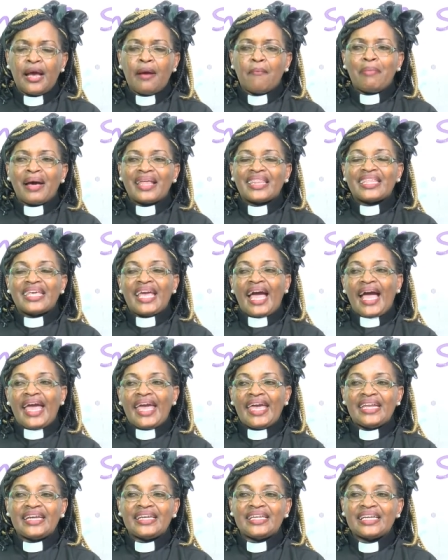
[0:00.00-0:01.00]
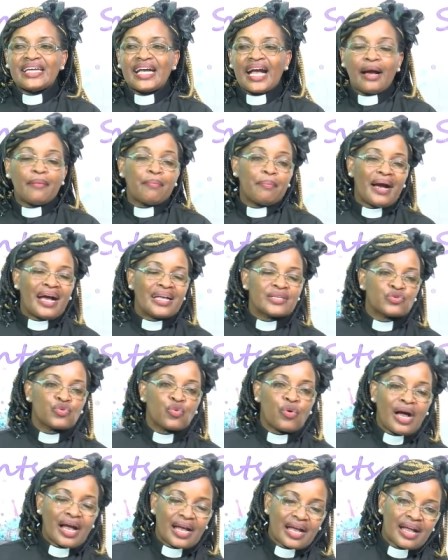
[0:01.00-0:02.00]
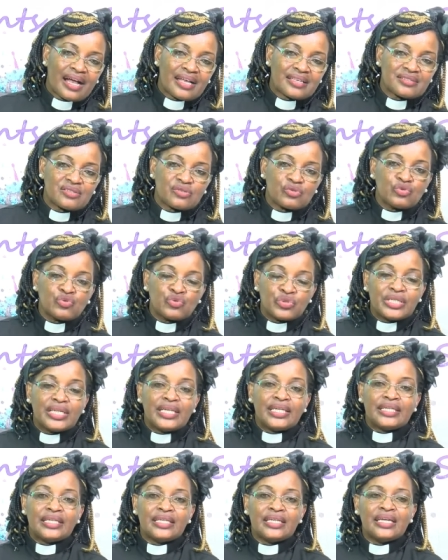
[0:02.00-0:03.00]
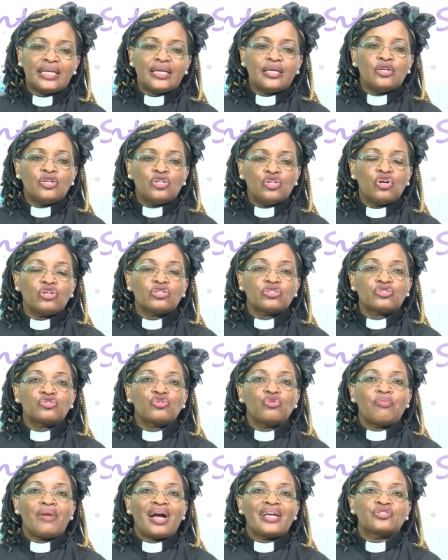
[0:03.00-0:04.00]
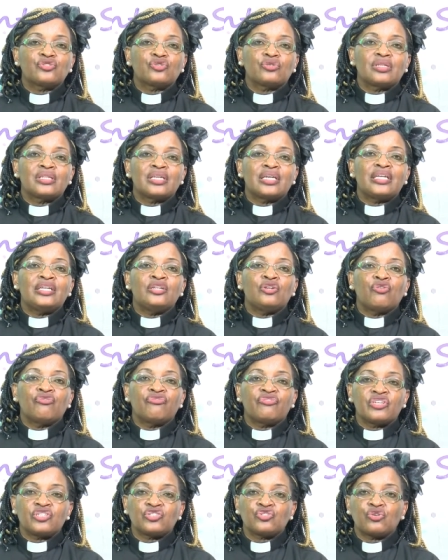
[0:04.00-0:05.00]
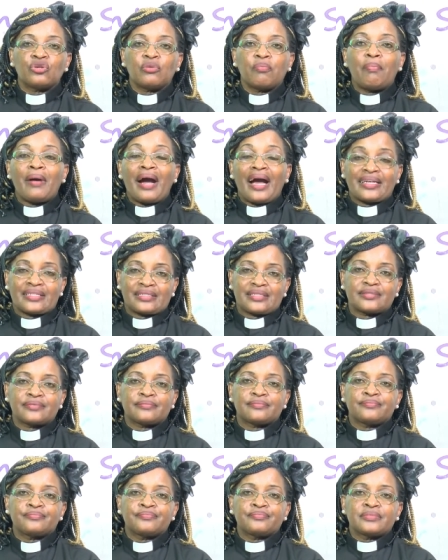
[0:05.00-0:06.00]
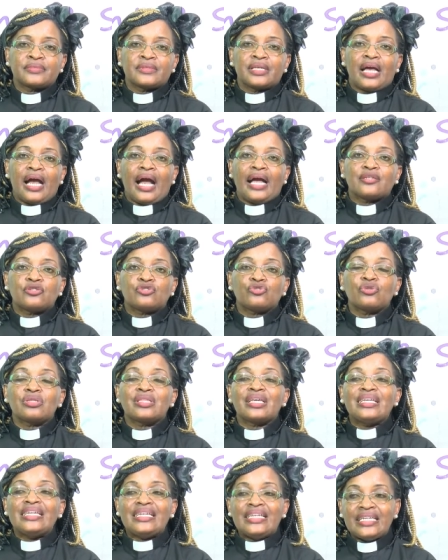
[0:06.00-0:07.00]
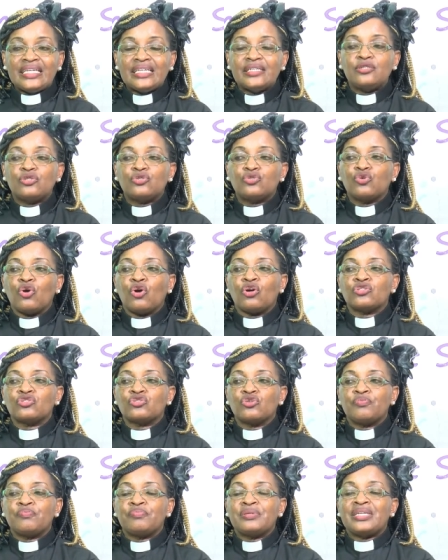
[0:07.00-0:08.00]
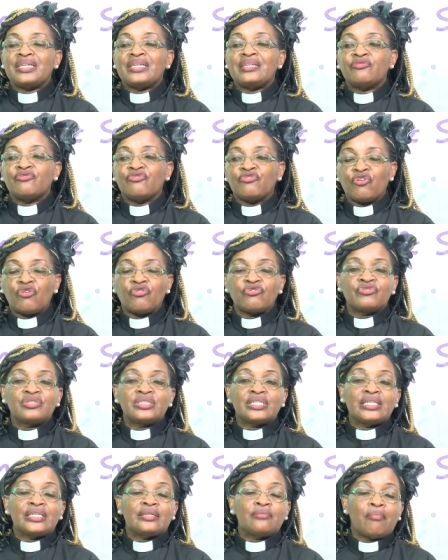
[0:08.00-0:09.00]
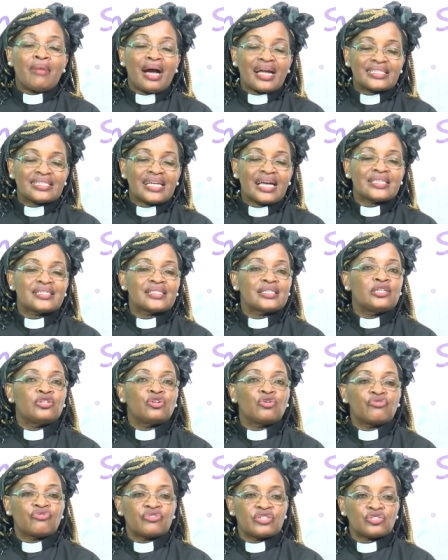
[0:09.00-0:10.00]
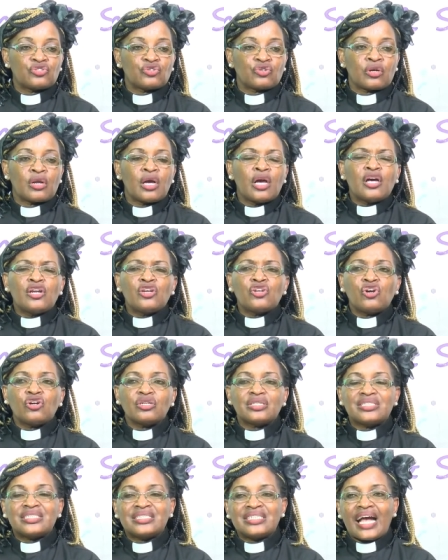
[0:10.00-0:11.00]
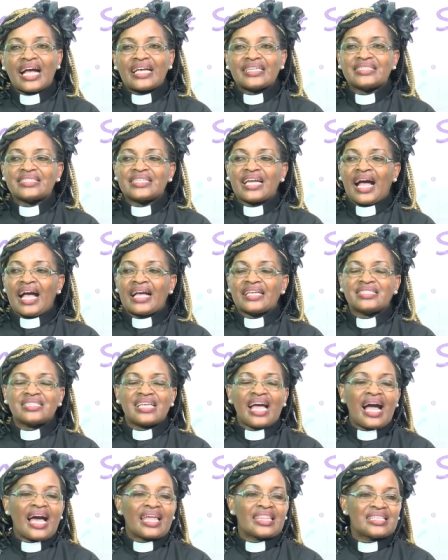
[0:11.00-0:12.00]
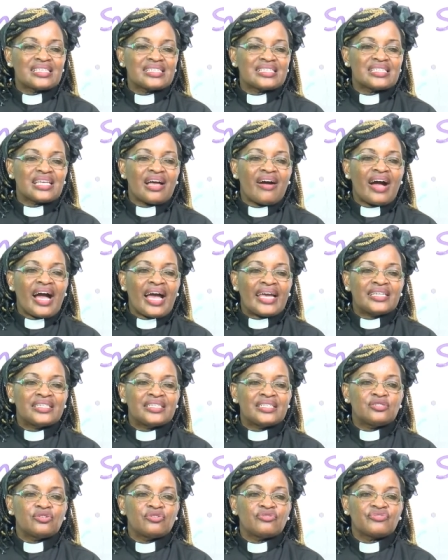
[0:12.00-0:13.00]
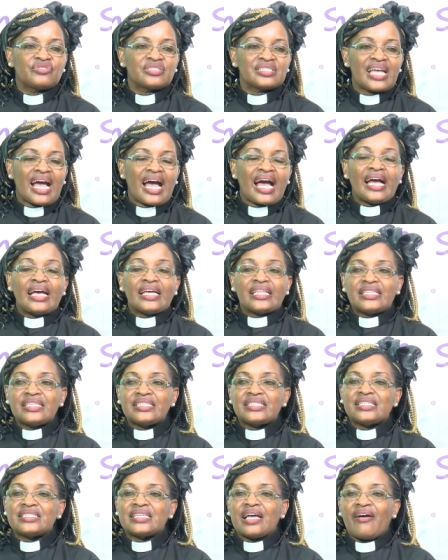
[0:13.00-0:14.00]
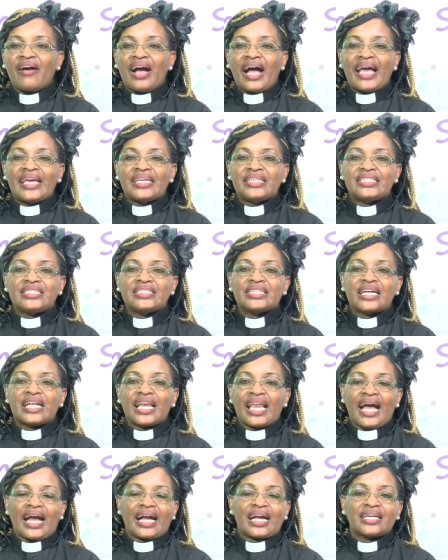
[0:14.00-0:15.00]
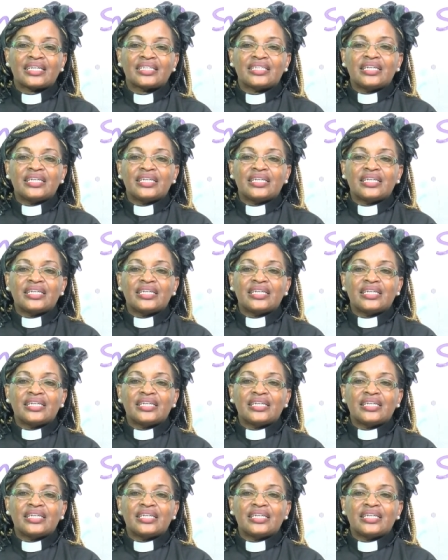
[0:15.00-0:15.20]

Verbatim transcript: But they are ending up as workers, really, not so much on the innovation part. And so they need to also be involved in matters innovation, not just as, ah, this is our IT officer, this is our IT clerk,